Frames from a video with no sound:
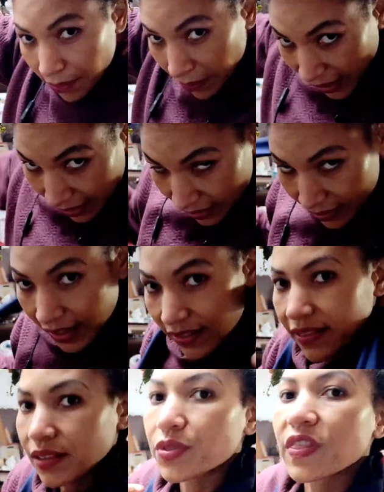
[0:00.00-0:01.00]
band,
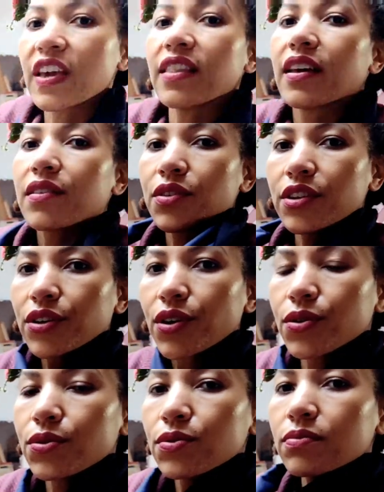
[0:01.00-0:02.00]
that's the thing that's going to
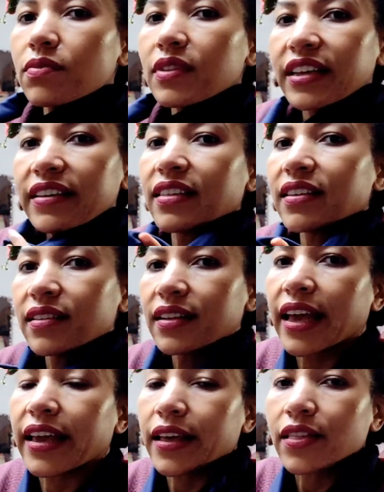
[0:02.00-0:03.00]
go like this. And
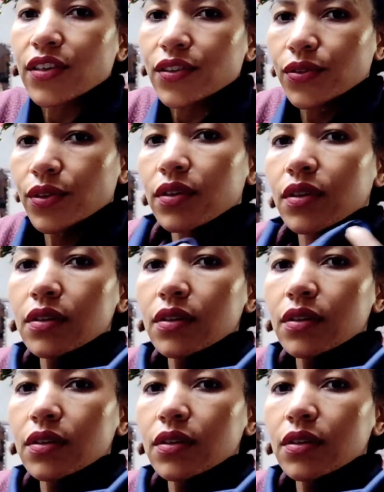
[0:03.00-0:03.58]
I can just